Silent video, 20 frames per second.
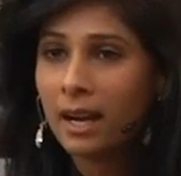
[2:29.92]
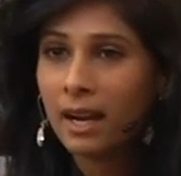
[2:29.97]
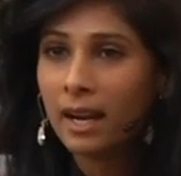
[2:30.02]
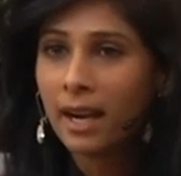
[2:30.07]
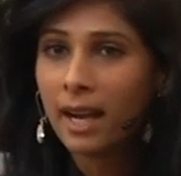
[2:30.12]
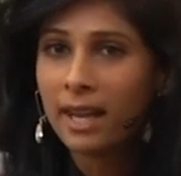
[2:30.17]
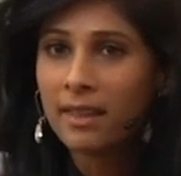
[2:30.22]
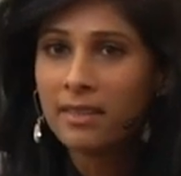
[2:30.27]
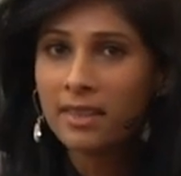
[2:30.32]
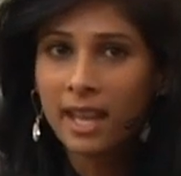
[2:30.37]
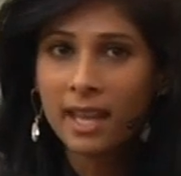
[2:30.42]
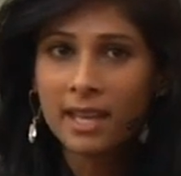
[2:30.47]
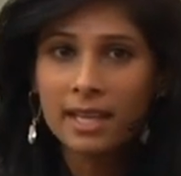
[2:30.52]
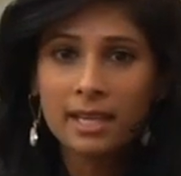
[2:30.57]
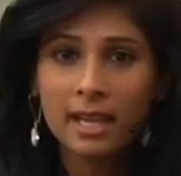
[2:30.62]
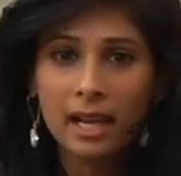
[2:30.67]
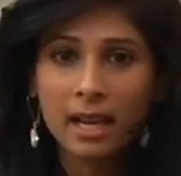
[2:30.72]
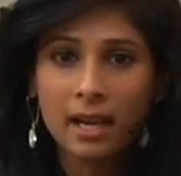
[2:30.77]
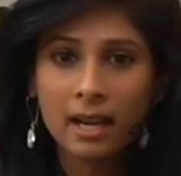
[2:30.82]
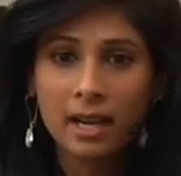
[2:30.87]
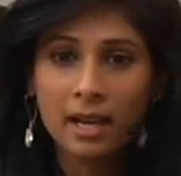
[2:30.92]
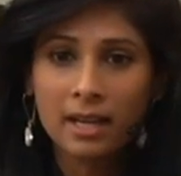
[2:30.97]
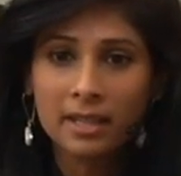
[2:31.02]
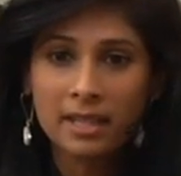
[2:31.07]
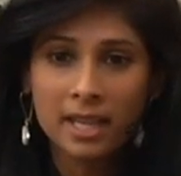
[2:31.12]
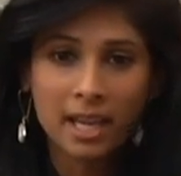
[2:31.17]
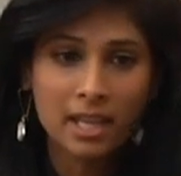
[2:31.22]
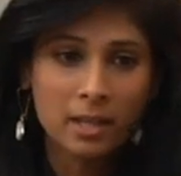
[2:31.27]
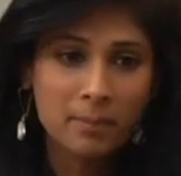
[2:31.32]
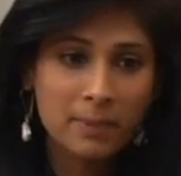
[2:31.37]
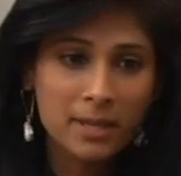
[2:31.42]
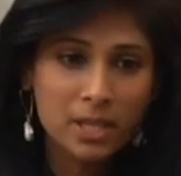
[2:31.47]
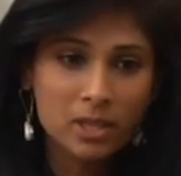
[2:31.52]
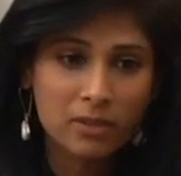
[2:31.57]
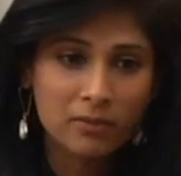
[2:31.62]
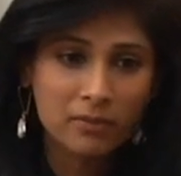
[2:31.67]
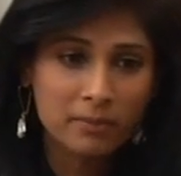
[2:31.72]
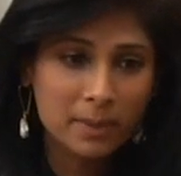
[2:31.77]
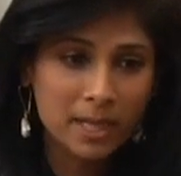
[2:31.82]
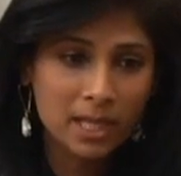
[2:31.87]
And then the other
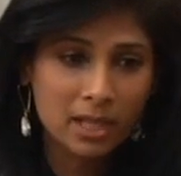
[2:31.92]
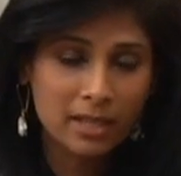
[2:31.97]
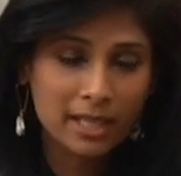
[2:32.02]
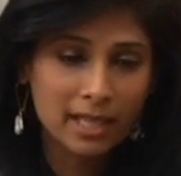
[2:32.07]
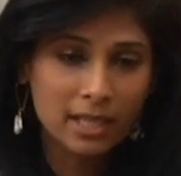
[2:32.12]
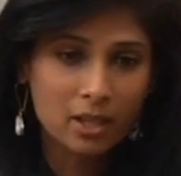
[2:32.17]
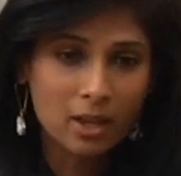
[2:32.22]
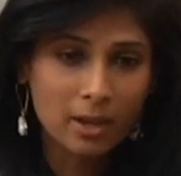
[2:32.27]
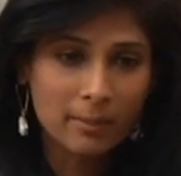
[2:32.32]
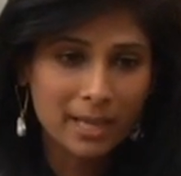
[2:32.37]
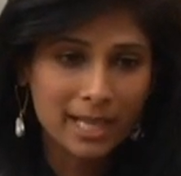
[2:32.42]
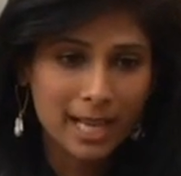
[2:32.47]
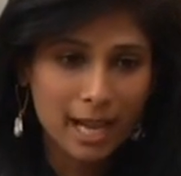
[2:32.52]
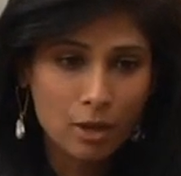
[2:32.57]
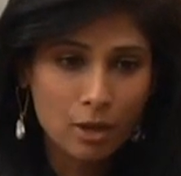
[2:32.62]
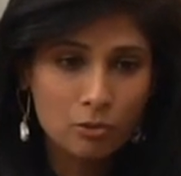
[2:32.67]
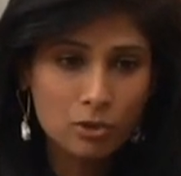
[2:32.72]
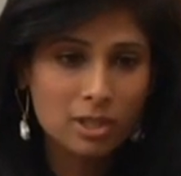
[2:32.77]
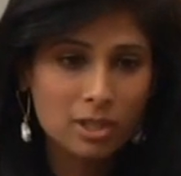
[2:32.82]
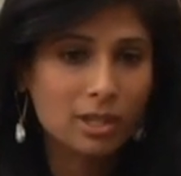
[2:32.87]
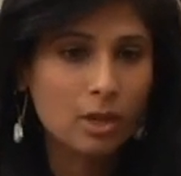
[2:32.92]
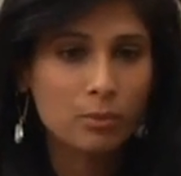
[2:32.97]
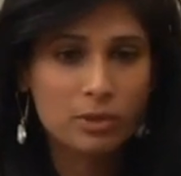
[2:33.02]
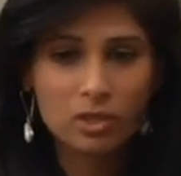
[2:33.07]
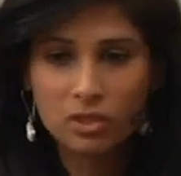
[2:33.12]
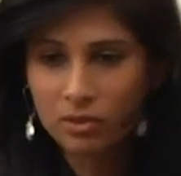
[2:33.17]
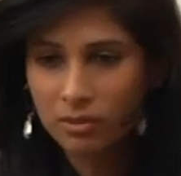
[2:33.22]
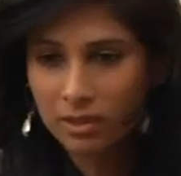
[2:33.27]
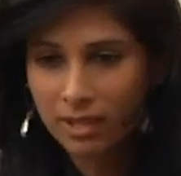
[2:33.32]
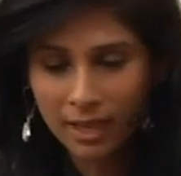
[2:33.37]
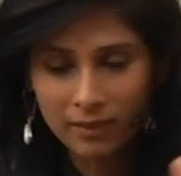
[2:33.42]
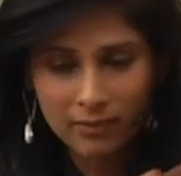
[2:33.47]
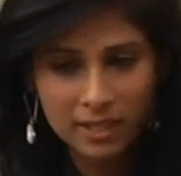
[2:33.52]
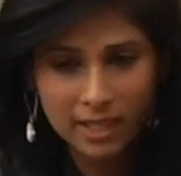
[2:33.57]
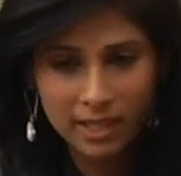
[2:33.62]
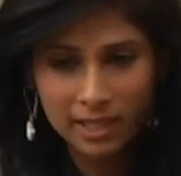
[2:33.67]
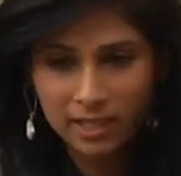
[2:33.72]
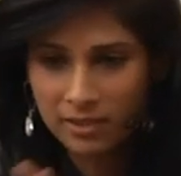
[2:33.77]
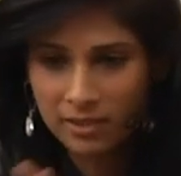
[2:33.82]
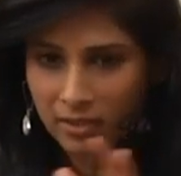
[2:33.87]
piece of being an economic counselor, which
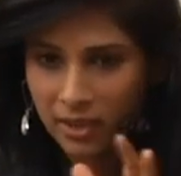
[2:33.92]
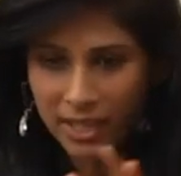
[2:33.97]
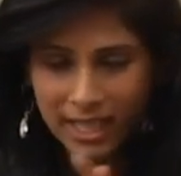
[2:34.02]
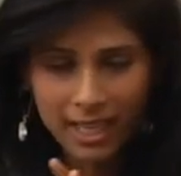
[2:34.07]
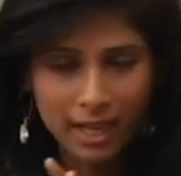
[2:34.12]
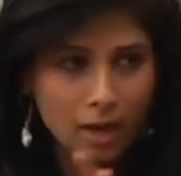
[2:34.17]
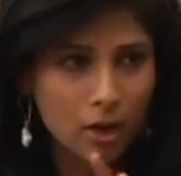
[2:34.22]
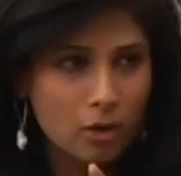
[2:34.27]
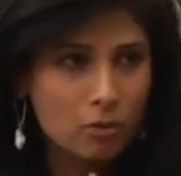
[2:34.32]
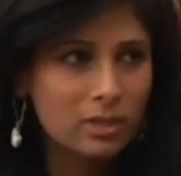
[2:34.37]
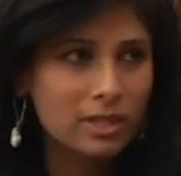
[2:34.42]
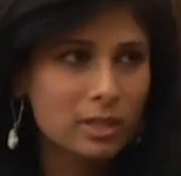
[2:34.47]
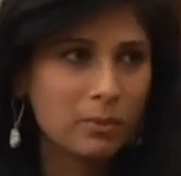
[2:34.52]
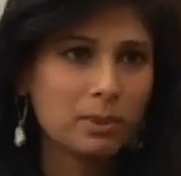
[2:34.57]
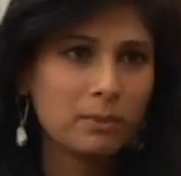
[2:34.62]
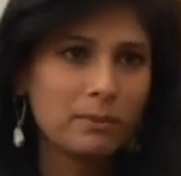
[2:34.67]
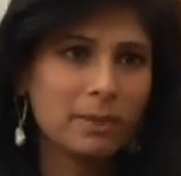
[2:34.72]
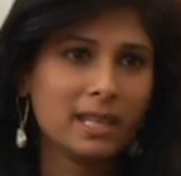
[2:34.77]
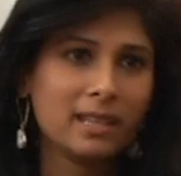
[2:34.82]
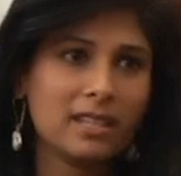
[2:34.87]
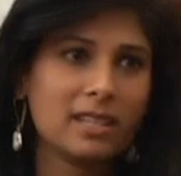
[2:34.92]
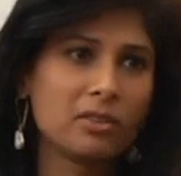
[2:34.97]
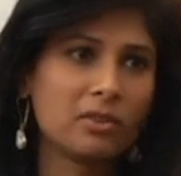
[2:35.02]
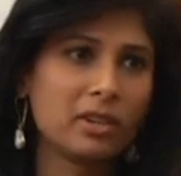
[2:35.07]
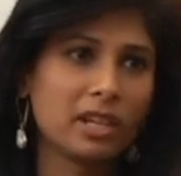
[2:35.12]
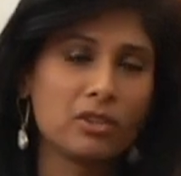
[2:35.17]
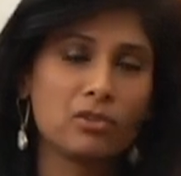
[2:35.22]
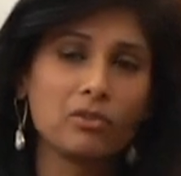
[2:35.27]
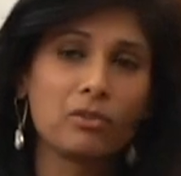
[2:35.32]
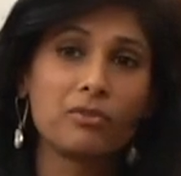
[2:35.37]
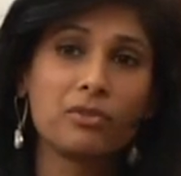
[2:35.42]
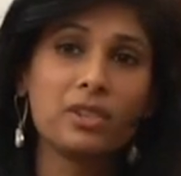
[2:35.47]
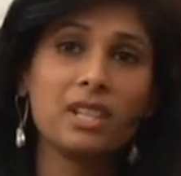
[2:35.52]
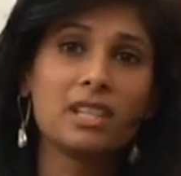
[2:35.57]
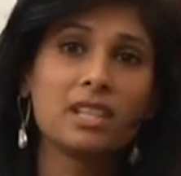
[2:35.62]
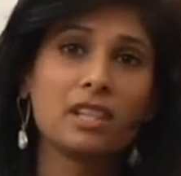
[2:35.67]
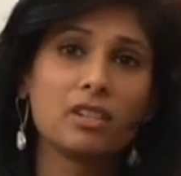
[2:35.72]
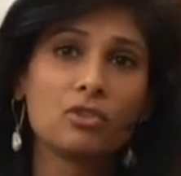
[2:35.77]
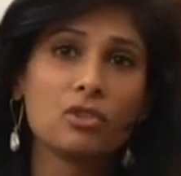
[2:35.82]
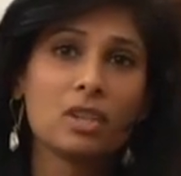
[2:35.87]
dovetails very closely with being the director of
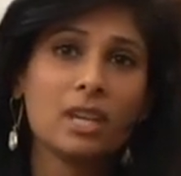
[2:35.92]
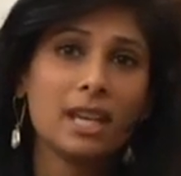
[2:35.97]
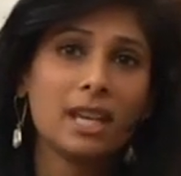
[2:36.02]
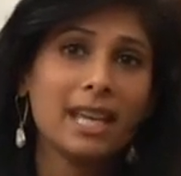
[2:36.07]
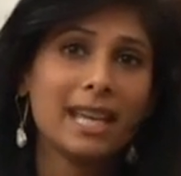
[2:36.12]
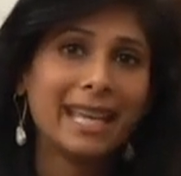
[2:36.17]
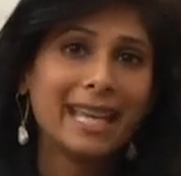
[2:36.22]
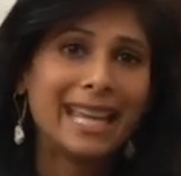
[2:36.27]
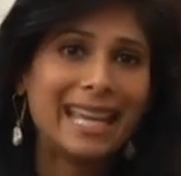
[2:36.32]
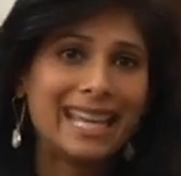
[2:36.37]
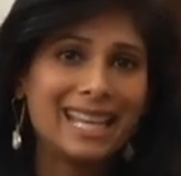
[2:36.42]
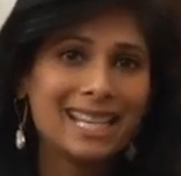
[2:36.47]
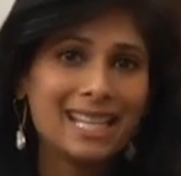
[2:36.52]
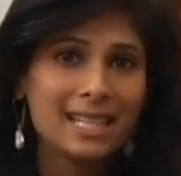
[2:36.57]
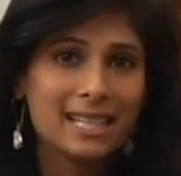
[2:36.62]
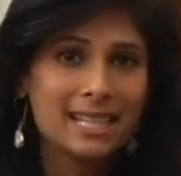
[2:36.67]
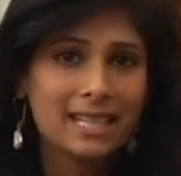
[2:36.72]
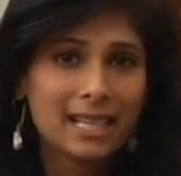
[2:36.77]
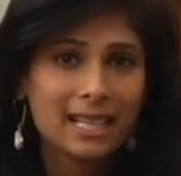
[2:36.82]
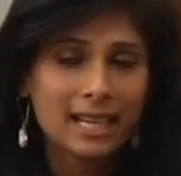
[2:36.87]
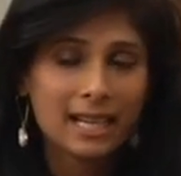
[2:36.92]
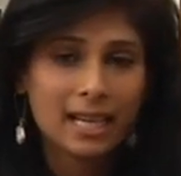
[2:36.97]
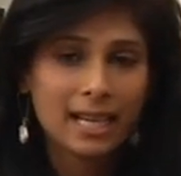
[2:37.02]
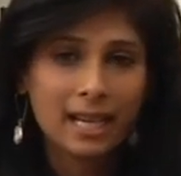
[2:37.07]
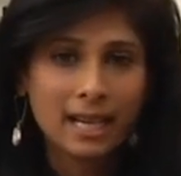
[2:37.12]
research, is